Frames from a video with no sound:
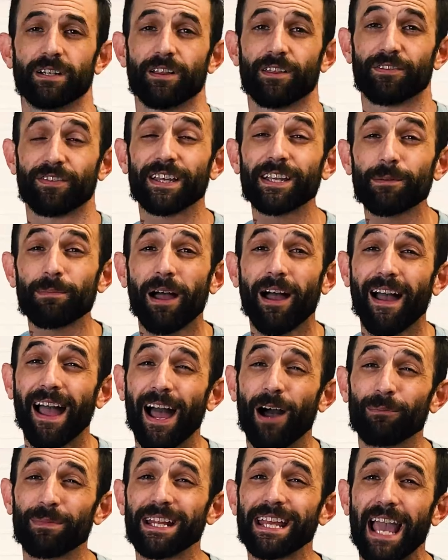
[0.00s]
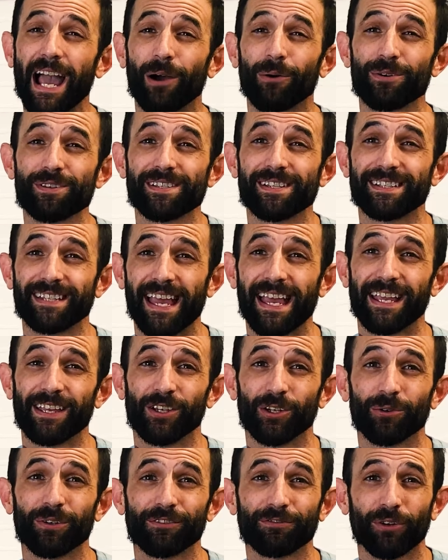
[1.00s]
Think about how many hours a day
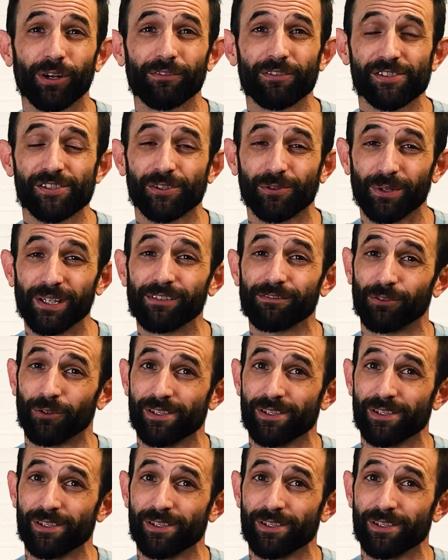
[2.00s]
you're in front of a screen for a